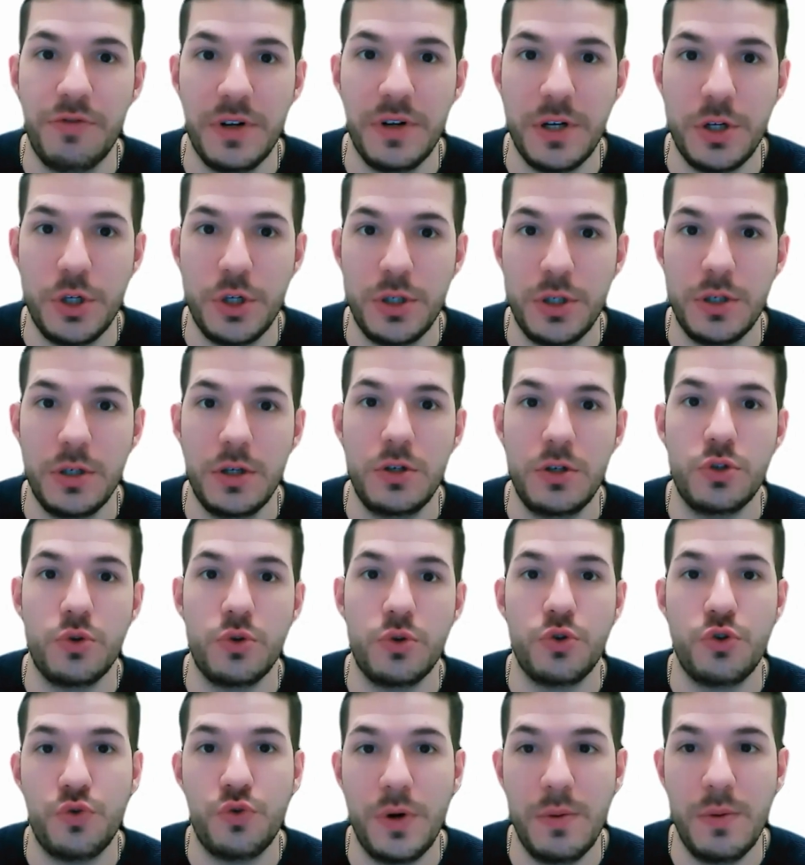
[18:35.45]
finishes
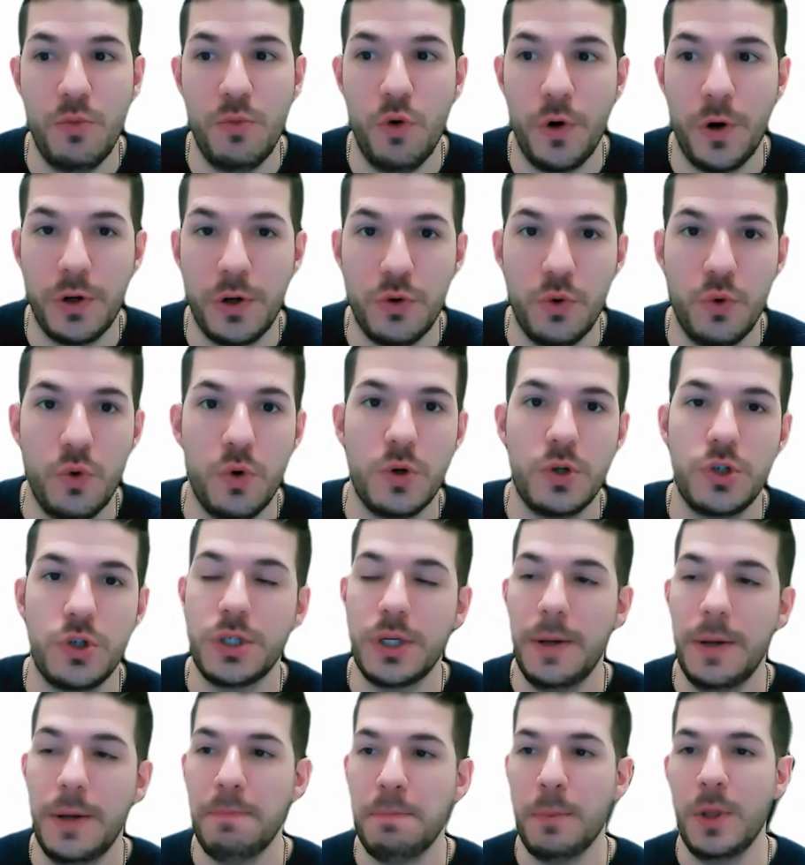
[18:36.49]
or trim work
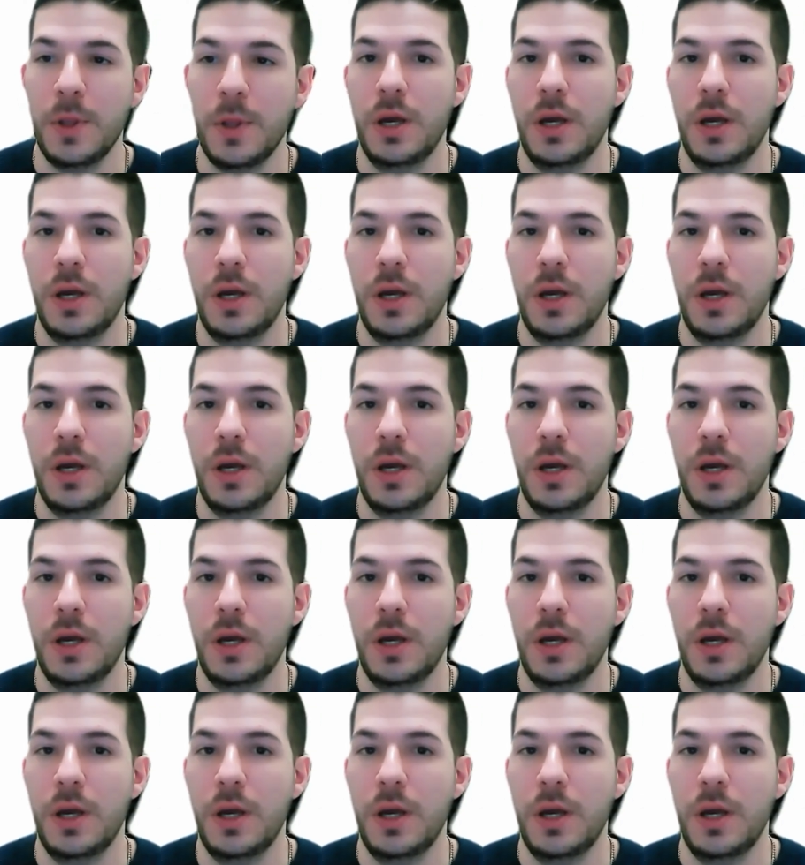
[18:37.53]
doors,